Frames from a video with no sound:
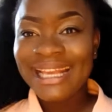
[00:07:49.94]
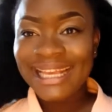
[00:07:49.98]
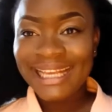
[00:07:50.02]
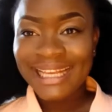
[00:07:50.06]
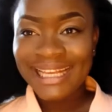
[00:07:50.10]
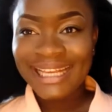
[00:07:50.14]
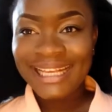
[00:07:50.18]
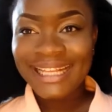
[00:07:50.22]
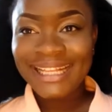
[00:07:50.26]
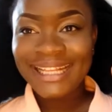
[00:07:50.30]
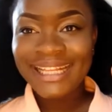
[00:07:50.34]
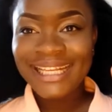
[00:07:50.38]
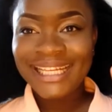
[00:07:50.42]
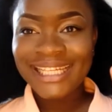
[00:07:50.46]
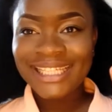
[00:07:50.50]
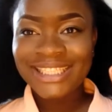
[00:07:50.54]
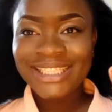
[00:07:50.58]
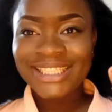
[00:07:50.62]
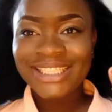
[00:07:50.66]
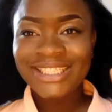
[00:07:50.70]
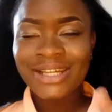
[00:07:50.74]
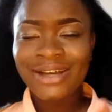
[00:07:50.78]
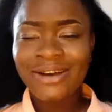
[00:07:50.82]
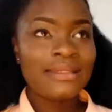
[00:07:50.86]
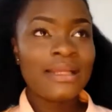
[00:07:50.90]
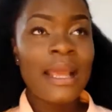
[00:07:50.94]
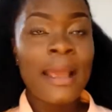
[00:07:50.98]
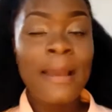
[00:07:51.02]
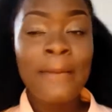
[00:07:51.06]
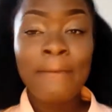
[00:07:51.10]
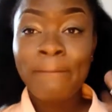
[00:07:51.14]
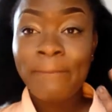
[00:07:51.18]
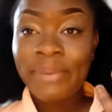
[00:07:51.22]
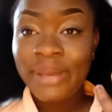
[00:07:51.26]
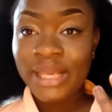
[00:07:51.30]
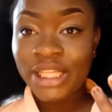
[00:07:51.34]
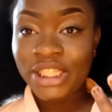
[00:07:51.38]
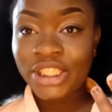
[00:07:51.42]
English,
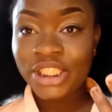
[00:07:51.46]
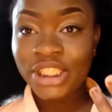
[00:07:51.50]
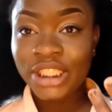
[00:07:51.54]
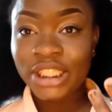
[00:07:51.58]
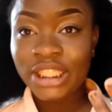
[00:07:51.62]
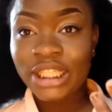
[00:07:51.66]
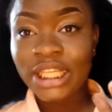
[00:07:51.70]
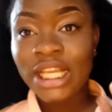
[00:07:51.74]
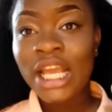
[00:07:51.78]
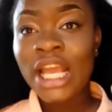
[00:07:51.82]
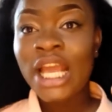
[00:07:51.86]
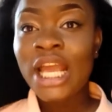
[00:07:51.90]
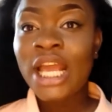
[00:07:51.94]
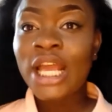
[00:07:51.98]
Pidgin.